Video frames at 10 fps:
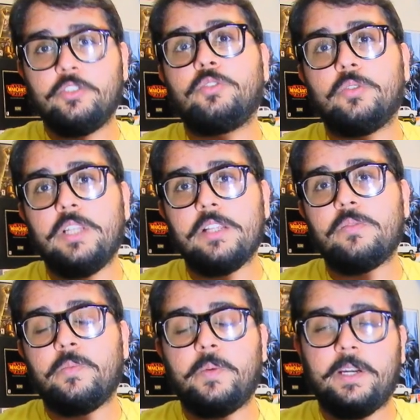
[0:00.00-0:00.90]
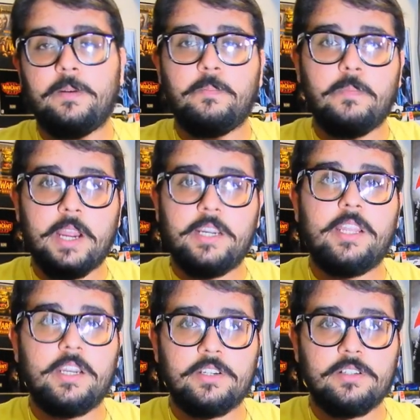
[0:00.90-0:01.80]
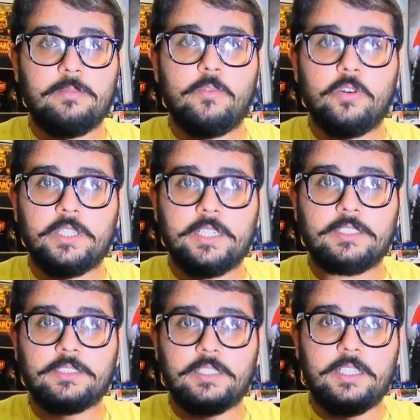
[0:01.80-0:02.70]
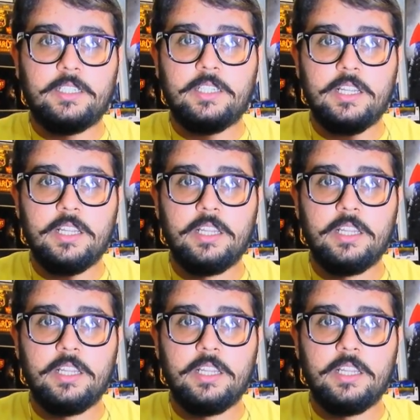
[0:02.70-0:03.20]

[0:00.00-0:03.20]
So that's where bidirectional mode kicks in.